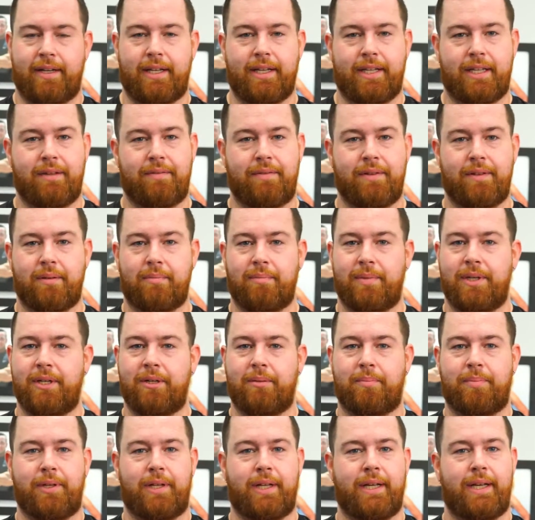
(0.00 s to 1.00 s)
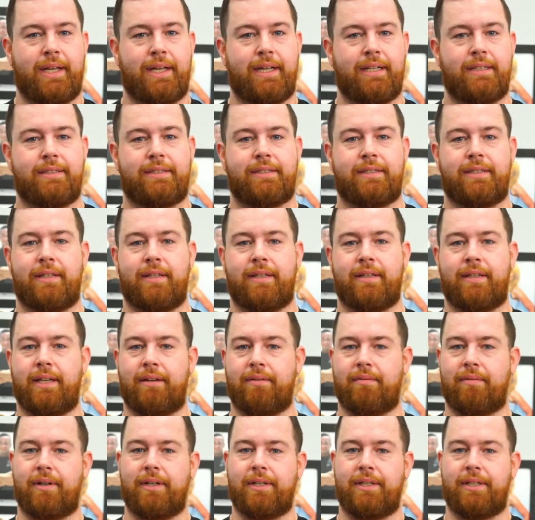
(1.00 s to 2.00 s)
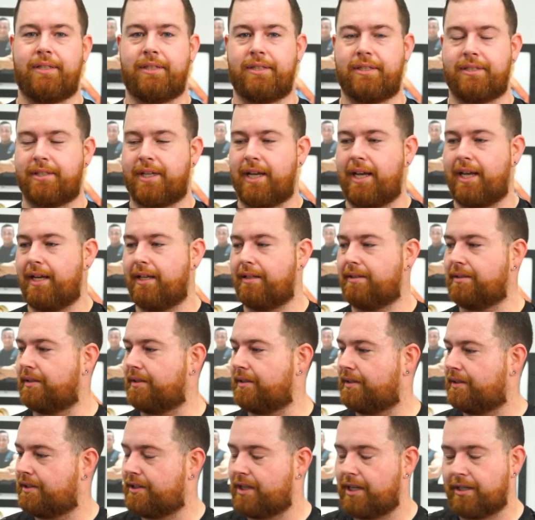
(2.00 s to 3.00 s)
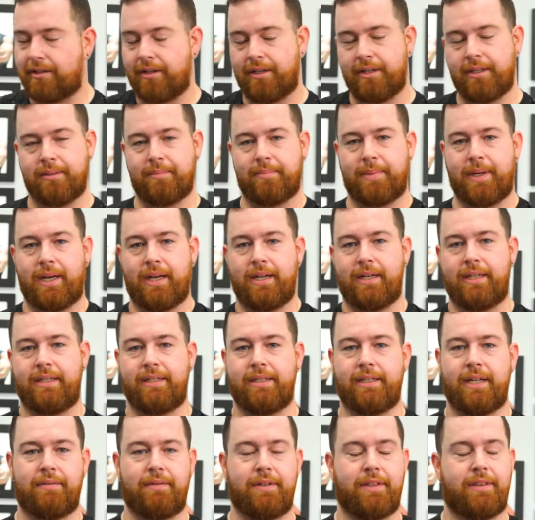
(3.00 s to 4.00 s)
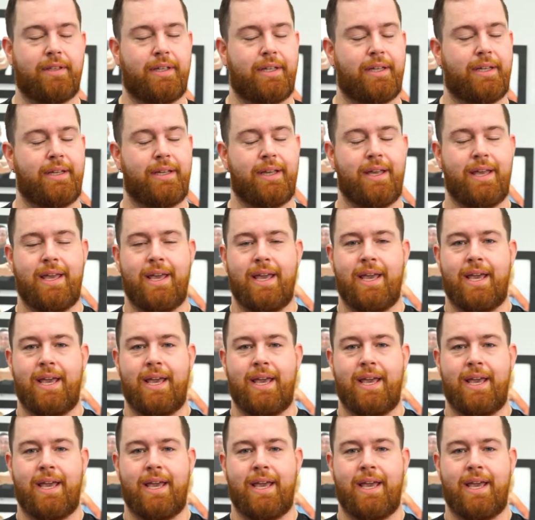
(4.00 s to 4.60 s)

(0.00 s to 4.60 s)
They give you the meal plans. They run your scans and check all your body and everything.